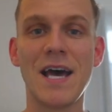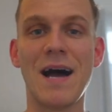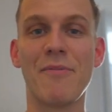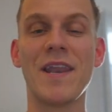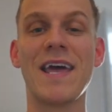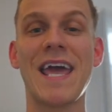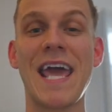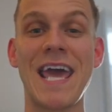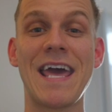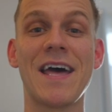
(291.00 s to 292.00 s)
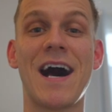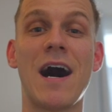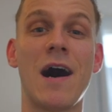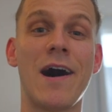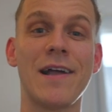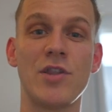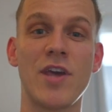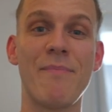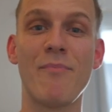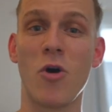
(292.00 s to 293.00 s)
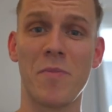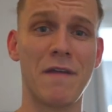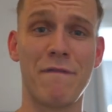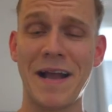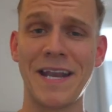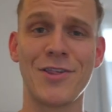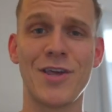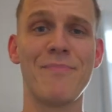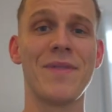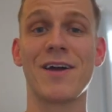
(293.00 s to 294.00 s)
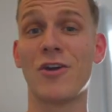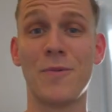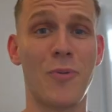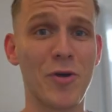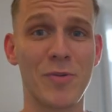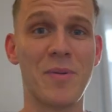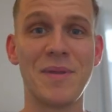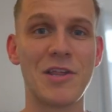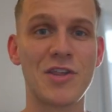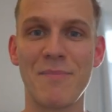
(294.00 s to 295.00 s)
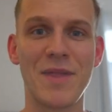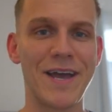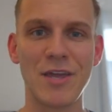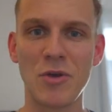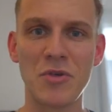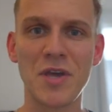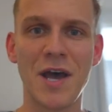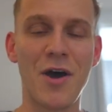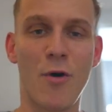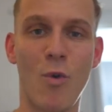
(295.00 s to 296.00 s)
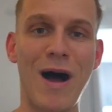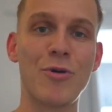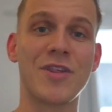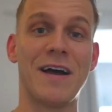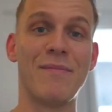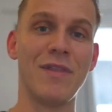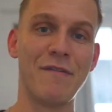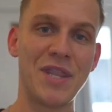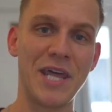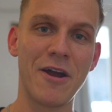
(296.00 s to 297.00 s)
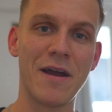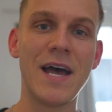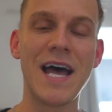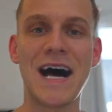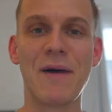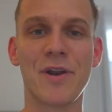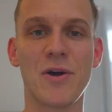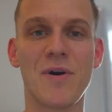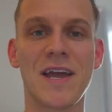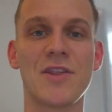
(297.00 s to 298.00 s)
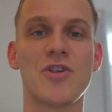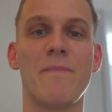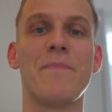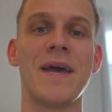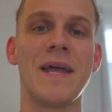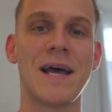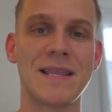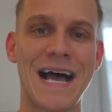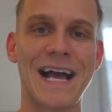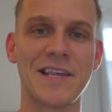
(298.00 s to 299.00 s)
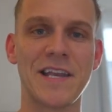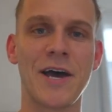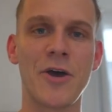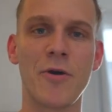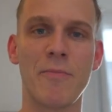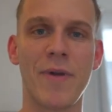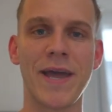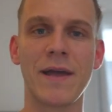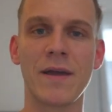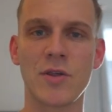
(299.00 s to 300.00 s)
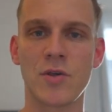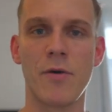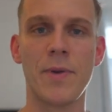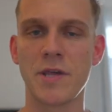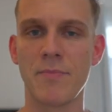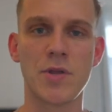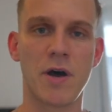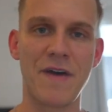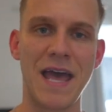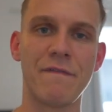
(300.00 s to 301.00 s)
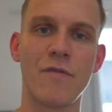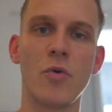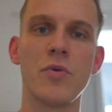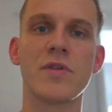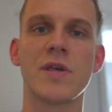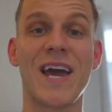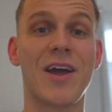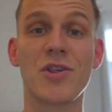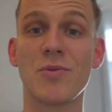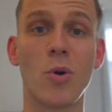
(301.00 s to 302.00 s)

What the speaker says: I'm going to hit a gym, or I'm going to find a gym that could possibly be the gym that I use whilst I'm living there. I'm going to go and jump in a taxi now, bring sort of my gym stuff, headphones, check out some